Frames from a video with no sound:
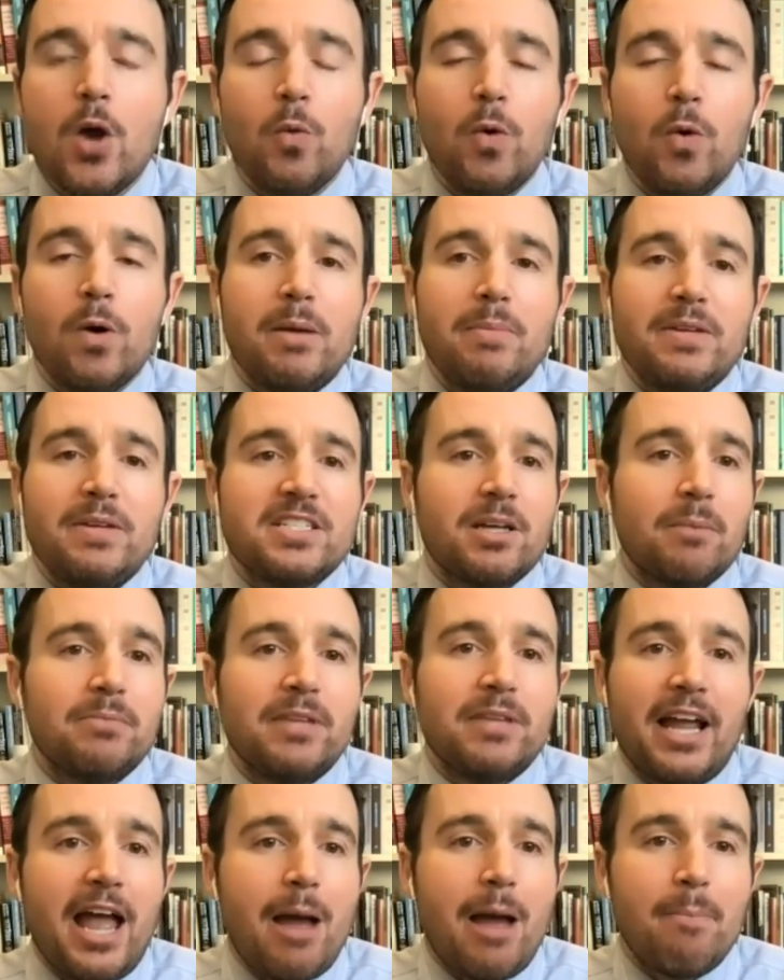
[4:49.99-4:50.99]
where maybe
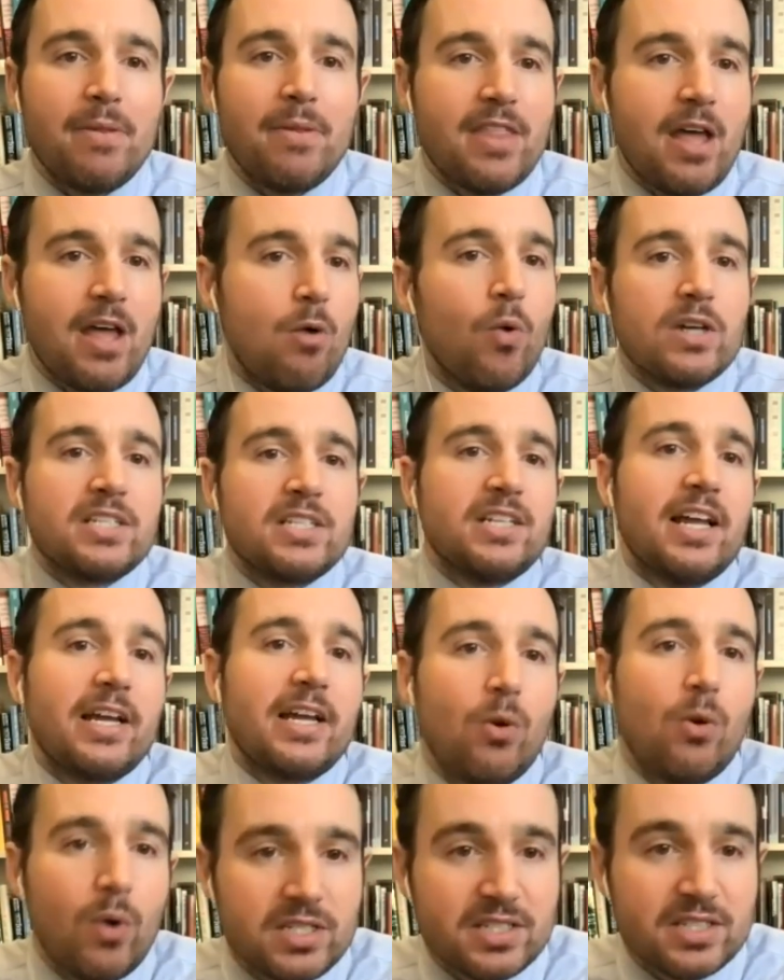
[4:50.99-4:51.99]
something happened that wasn't
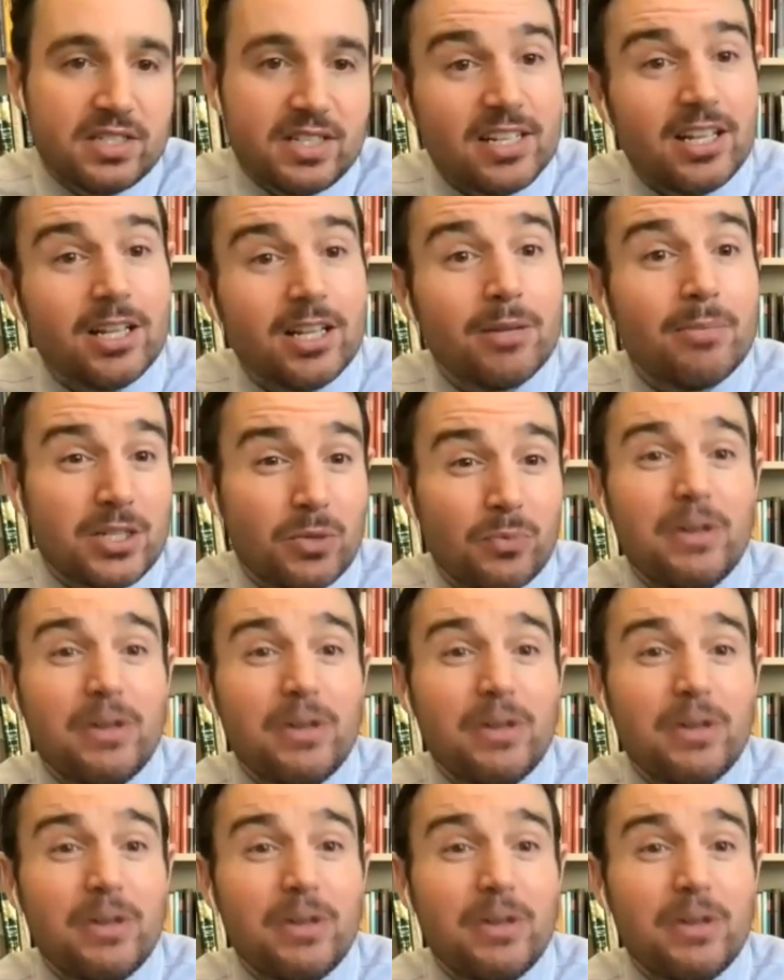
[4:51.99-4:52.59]
like it was in the syllabus,